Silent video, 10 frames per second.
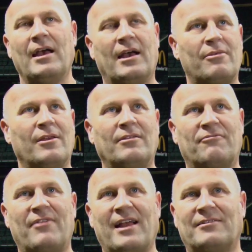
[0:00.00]
I think the
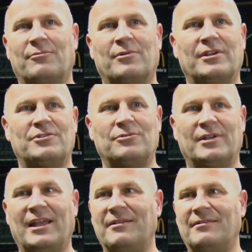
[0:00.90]
fact that we're into
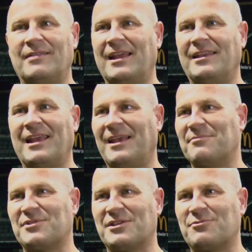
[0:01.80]
it eight
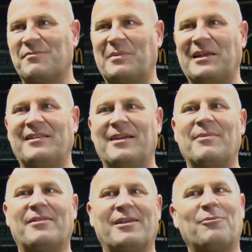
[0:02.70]
games since we played them,
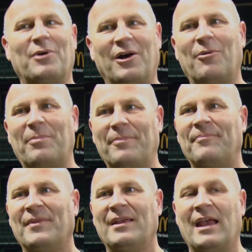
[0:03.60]
I think will help.
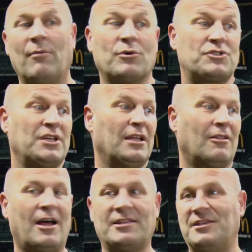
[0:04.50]
And we're seeing a
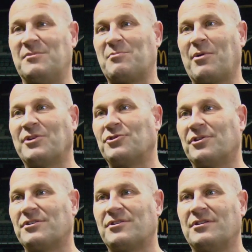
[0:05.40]
lot of teams pressure
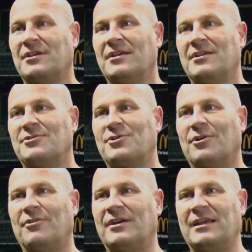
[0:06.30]
us,
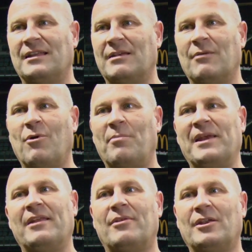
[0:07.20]
so it won't be
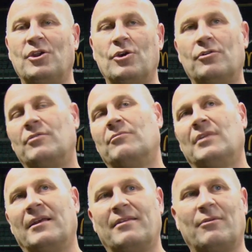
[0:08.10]
anything new. And
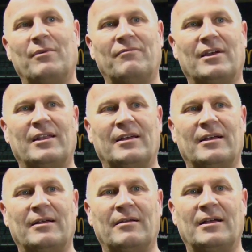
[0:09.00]
I think we've done
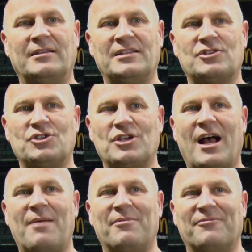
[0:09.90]
a decent
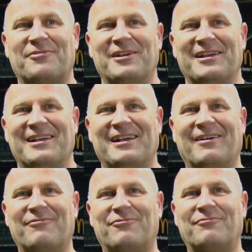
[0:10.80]
job
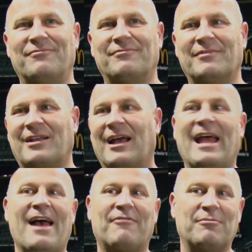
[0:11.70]
of kind
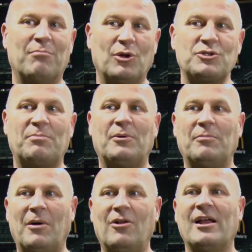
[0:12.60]
of having multiple
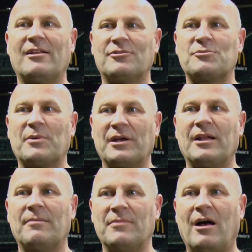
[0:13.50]
ball handlers bring it
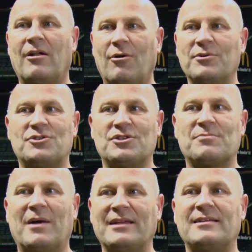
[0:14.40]
up, not always
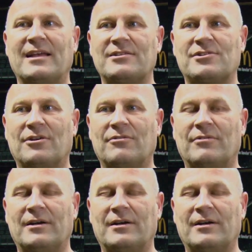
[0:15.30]
just Maite. So,